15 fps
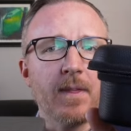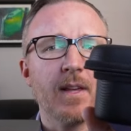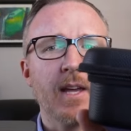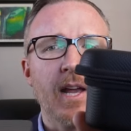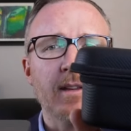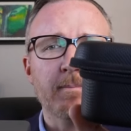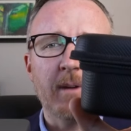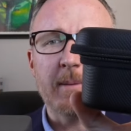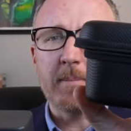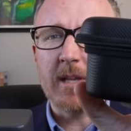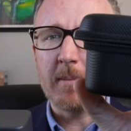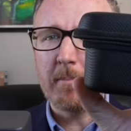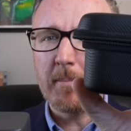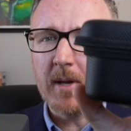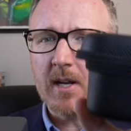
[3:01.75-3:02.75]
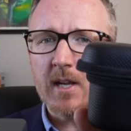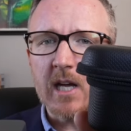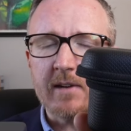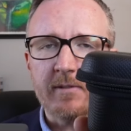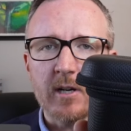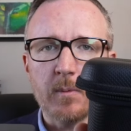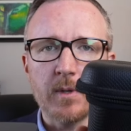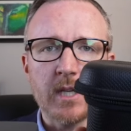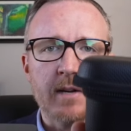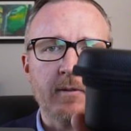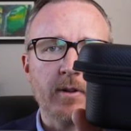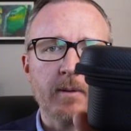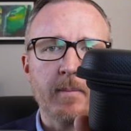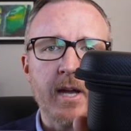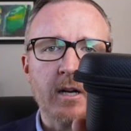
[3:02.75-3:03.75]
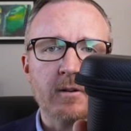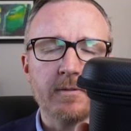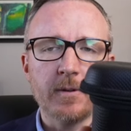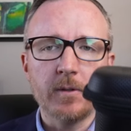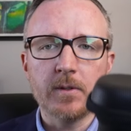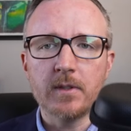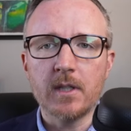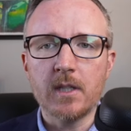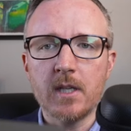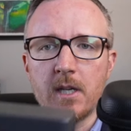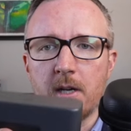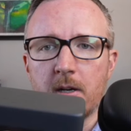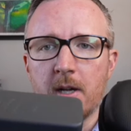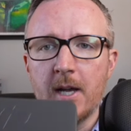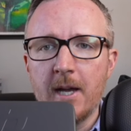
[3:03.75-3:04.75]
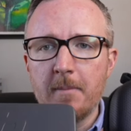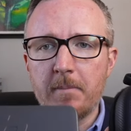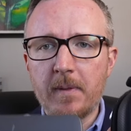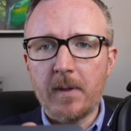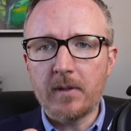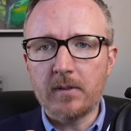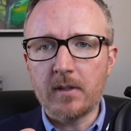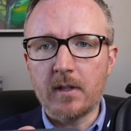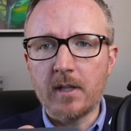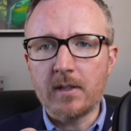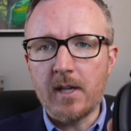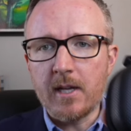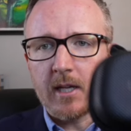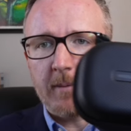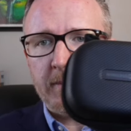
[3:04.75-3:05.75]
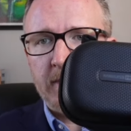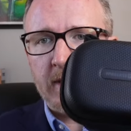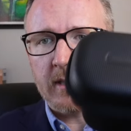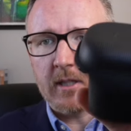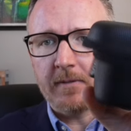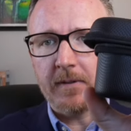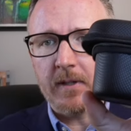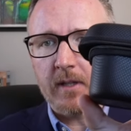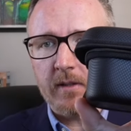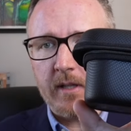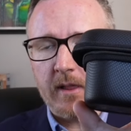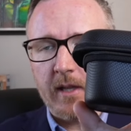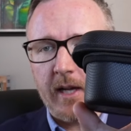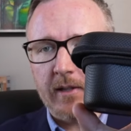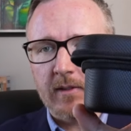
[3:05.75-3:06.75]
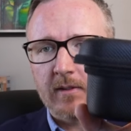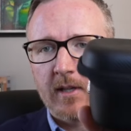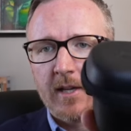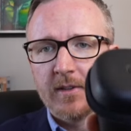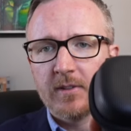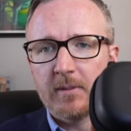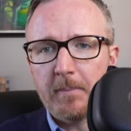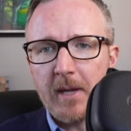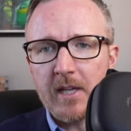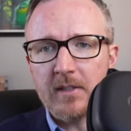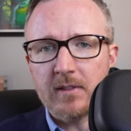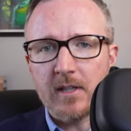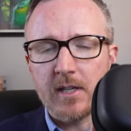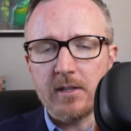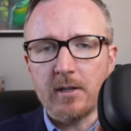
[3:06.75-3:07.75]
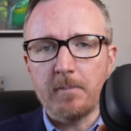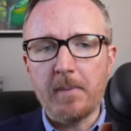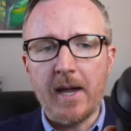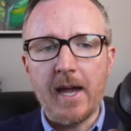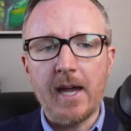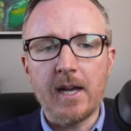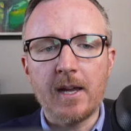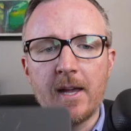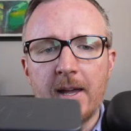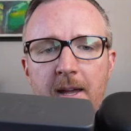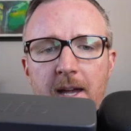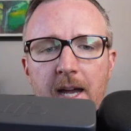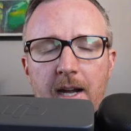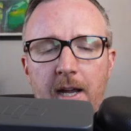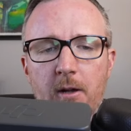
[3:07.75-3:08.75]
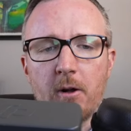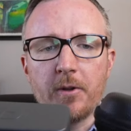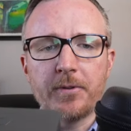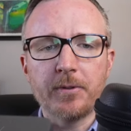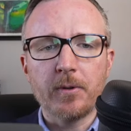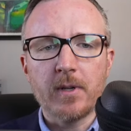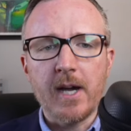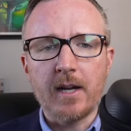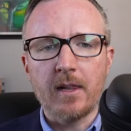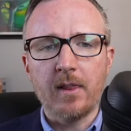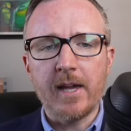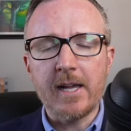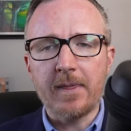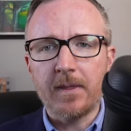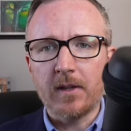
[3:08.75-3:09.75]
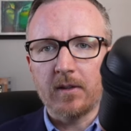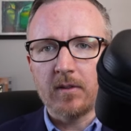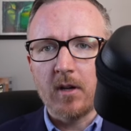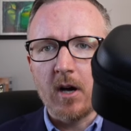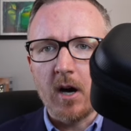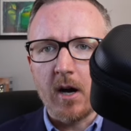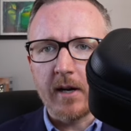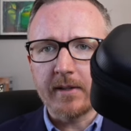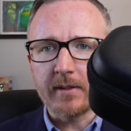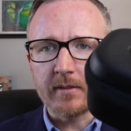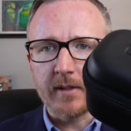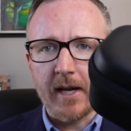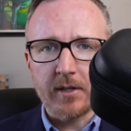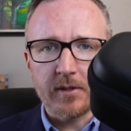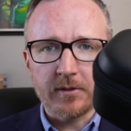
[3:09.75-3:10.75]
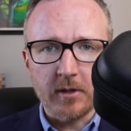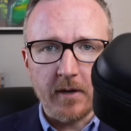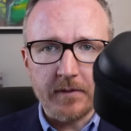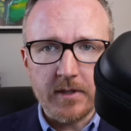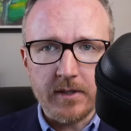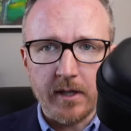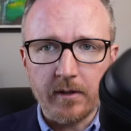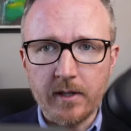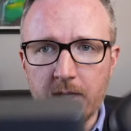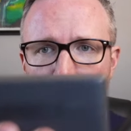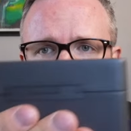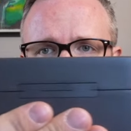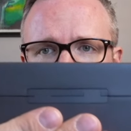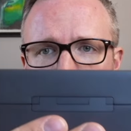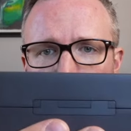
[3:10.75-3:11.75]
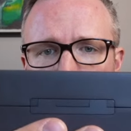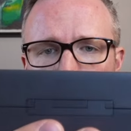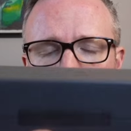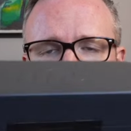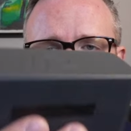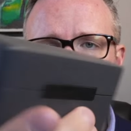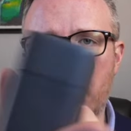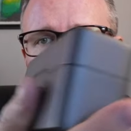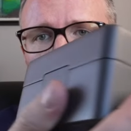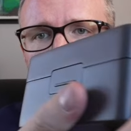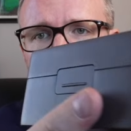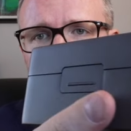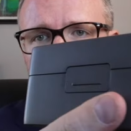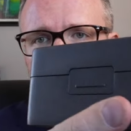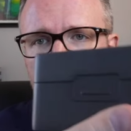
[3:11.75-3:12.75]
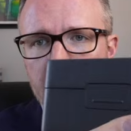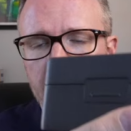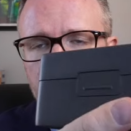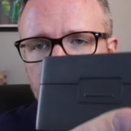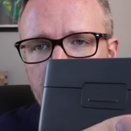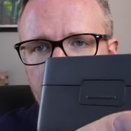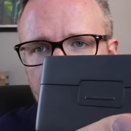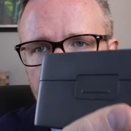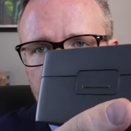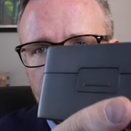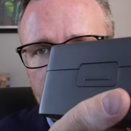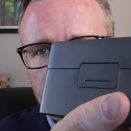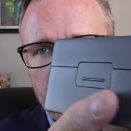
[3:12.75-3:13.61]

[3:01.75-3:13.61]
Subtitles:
the case might be a bit heavier when you have all the microphones in here, but this is gonna take up significantly less space in your bag. And I also kind of like this hard slash soft shell case as opposed to the aluminum case. This